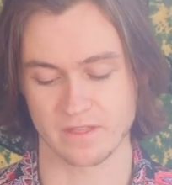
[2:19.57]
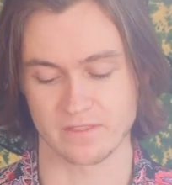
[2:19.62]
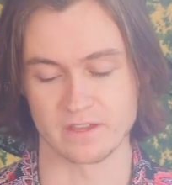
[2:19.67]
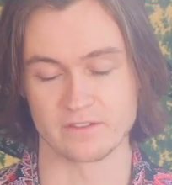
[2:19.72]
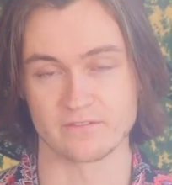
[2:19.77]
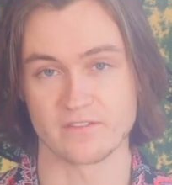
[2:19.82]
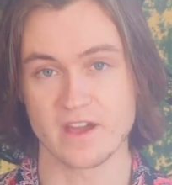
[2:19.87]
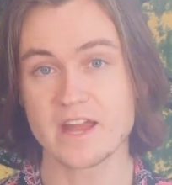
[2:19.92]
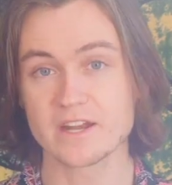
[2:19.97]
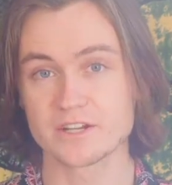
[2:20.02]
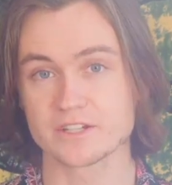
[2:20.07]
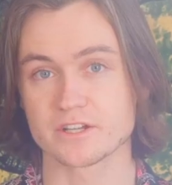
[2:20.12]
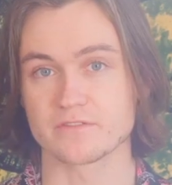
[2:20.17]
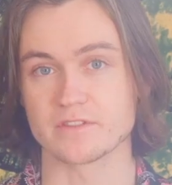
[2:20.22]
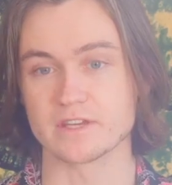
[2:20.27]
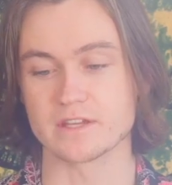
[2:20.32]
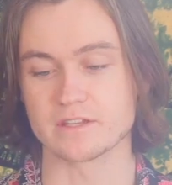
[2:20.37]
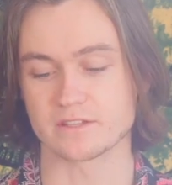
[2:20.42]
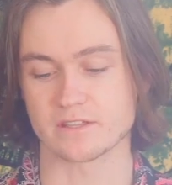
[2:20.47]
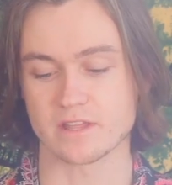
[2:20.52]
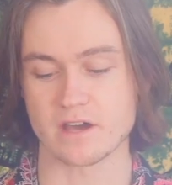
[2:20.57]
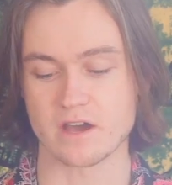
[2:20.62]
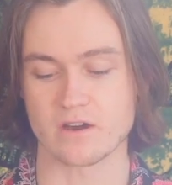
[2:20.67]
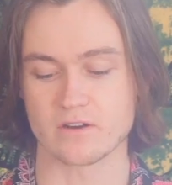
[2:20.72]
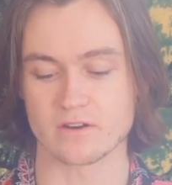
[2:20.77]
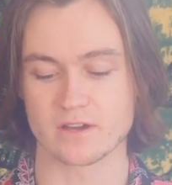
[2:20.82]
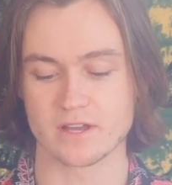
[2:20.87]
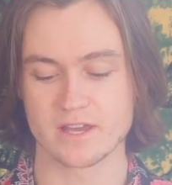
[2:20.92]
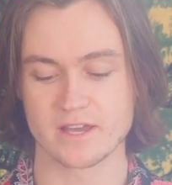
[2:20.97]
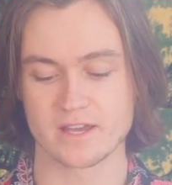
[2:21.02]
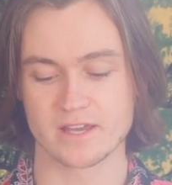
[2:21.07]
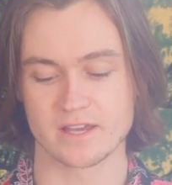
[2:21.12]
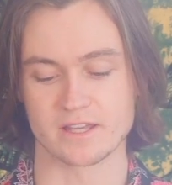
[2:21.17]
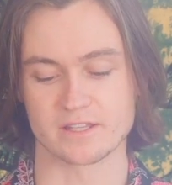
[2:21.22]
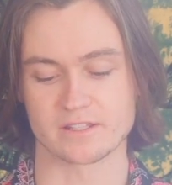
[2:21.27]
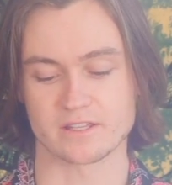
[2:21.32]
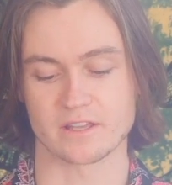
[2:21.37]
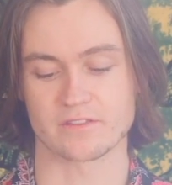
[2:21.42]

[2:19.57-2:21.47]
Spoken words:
The advantage of these though is